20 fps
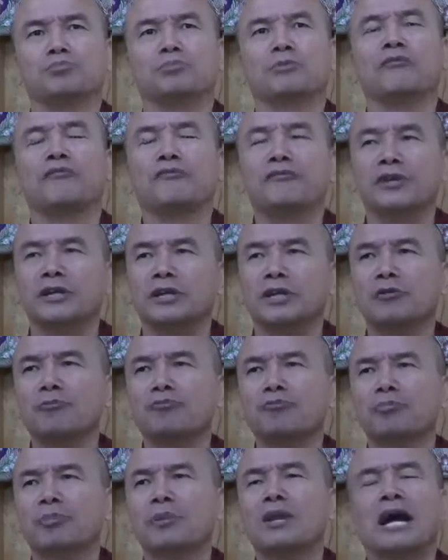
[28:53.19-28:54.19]
The
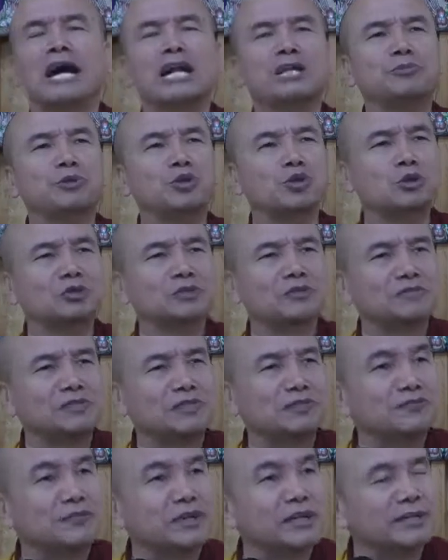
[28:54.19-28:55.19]
fear, ultimate cause of
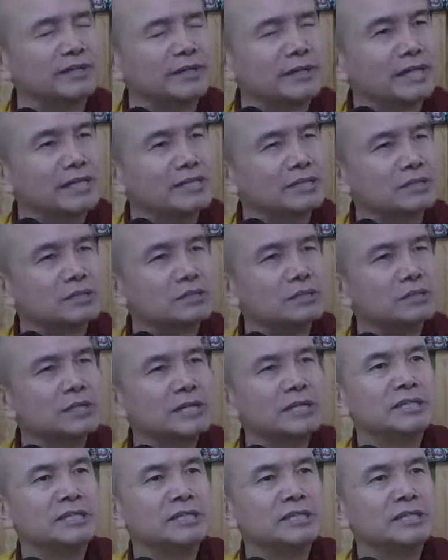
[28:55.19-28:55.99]
this fear is